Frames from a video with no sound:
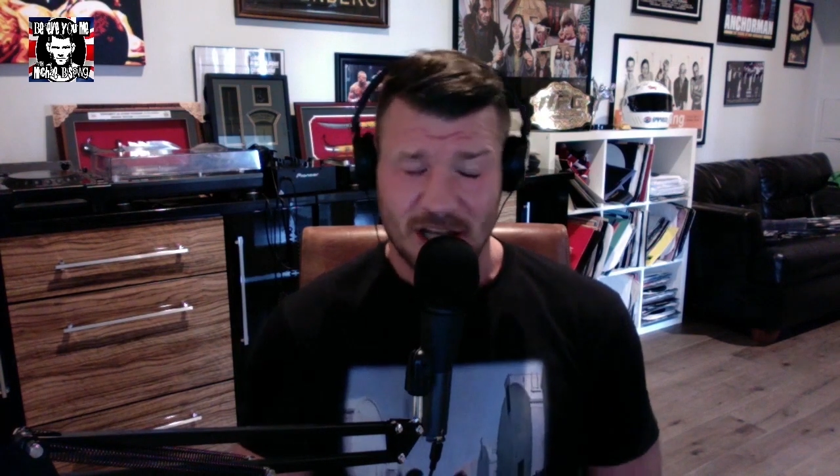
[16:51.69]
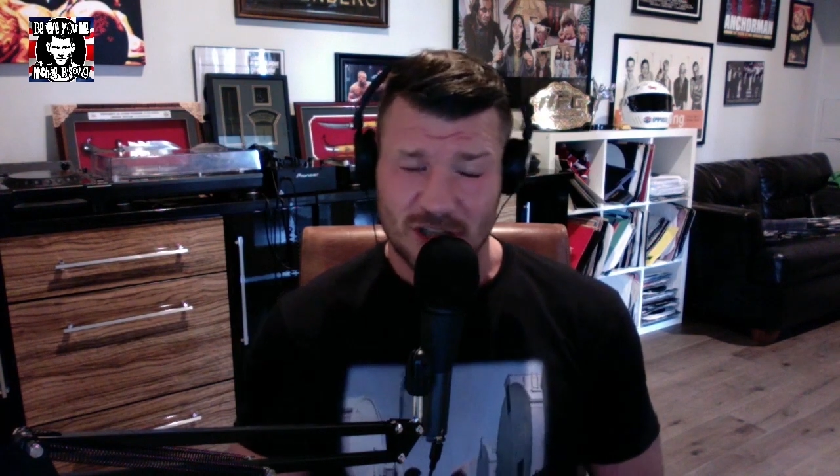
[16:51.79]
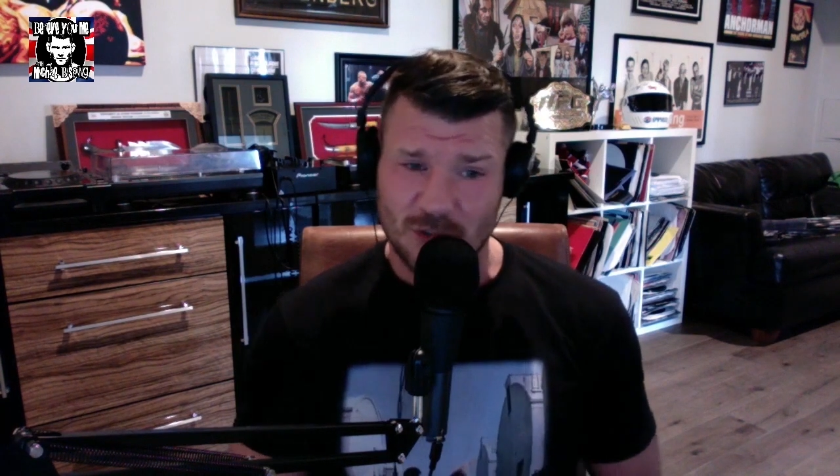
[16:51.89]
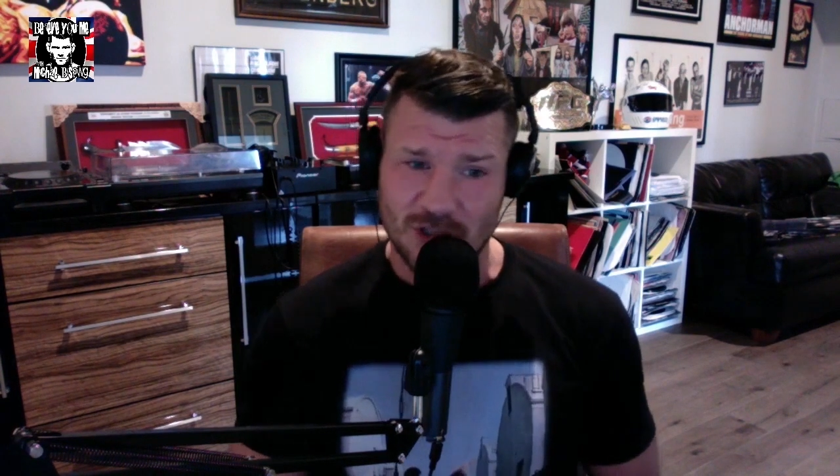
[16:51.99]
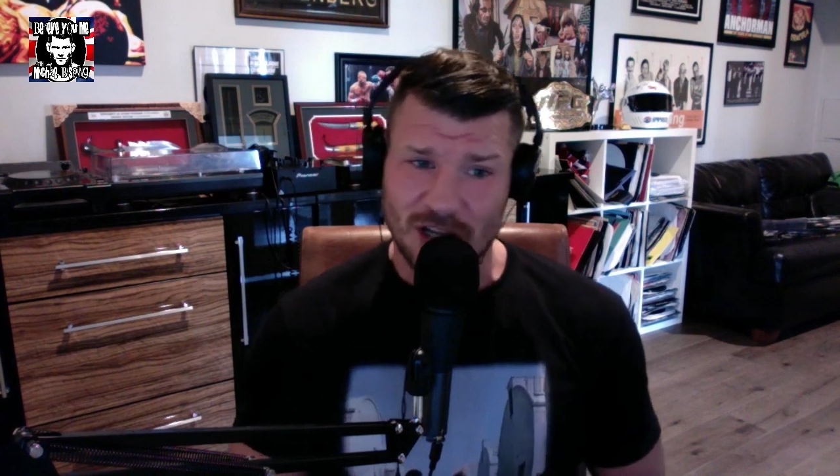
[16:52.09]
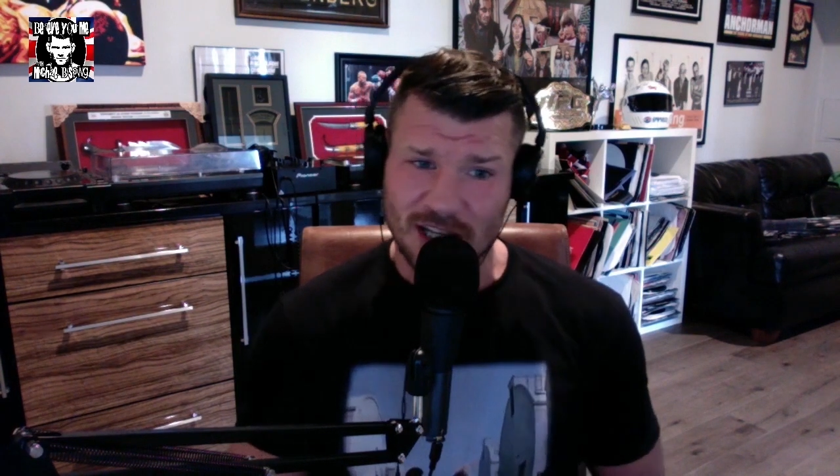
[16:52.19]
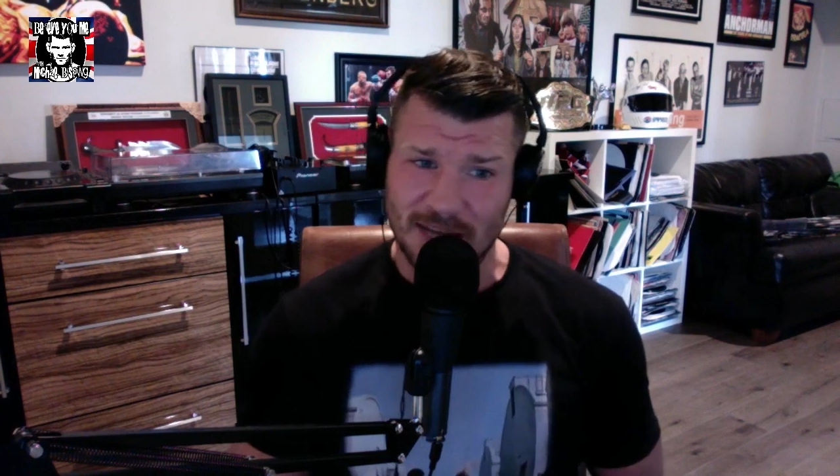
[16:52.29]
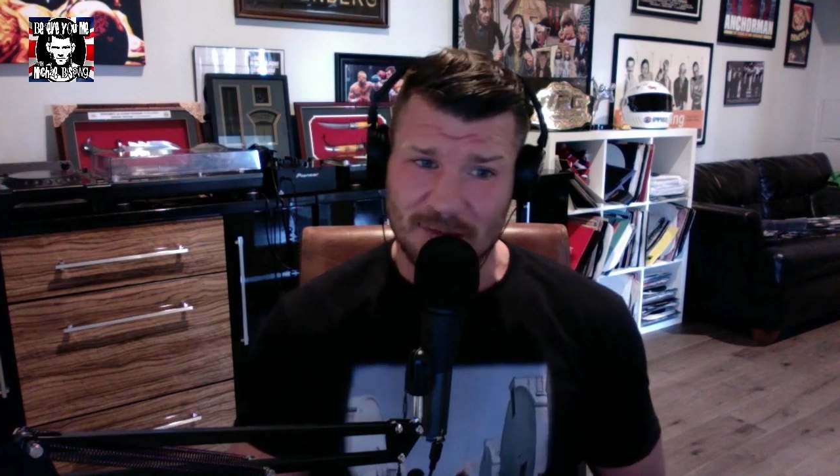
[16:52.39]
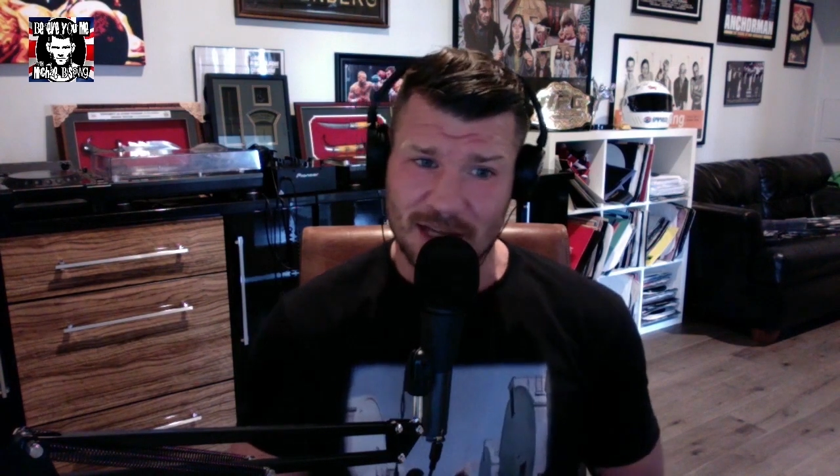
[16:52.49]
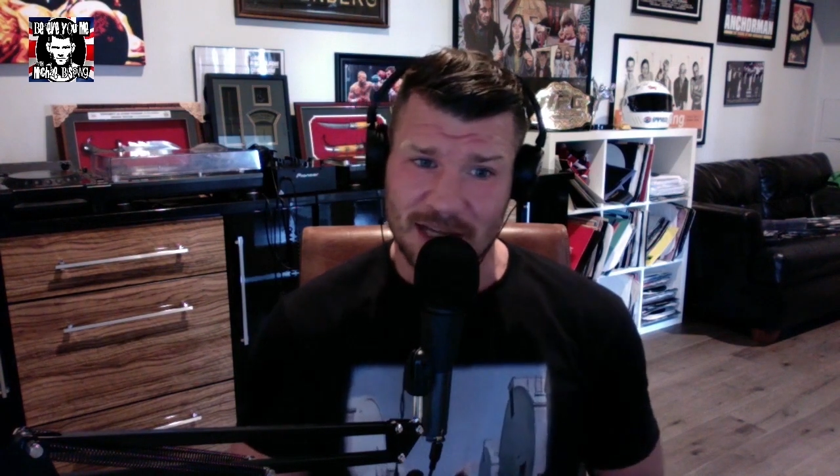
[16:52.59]
So it's not a
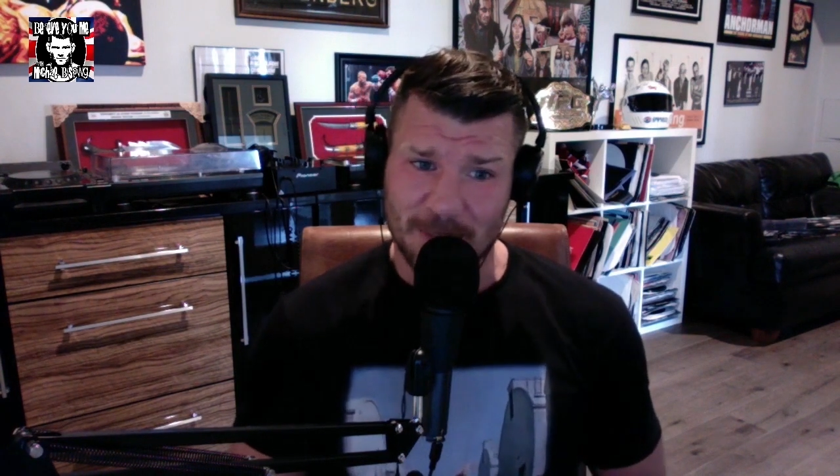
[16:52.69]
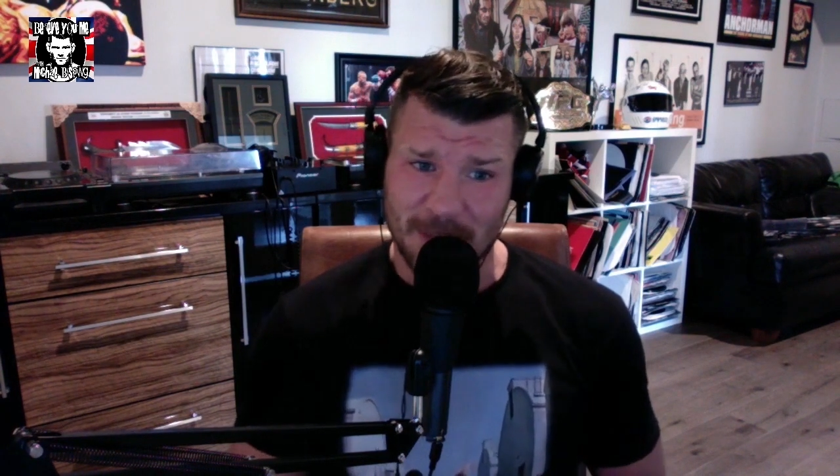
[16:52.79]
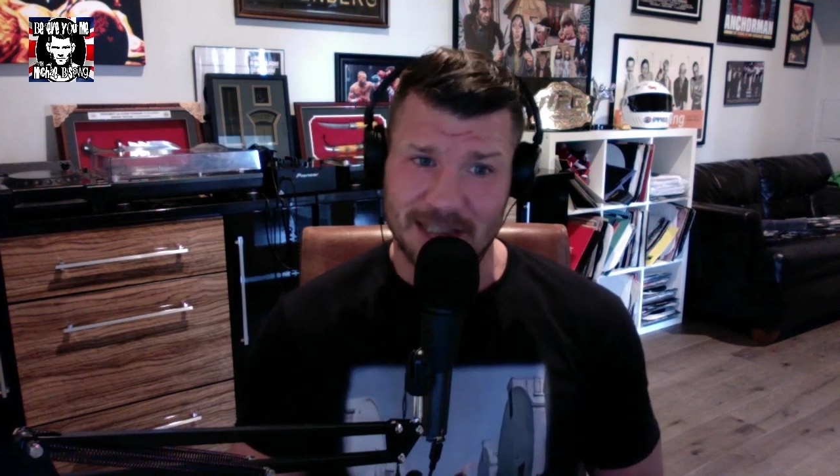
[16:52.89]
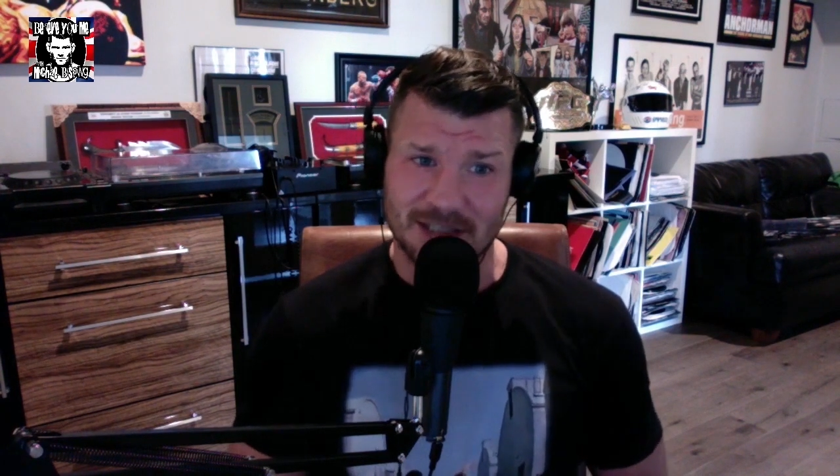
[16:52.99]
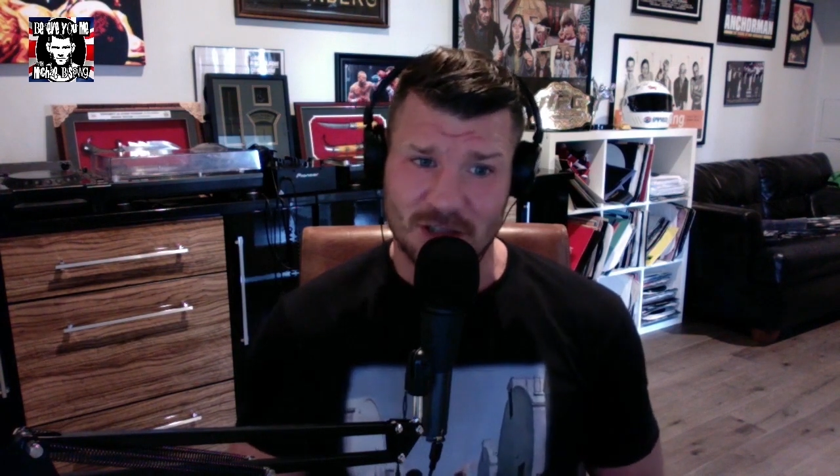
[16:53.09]
given that he beats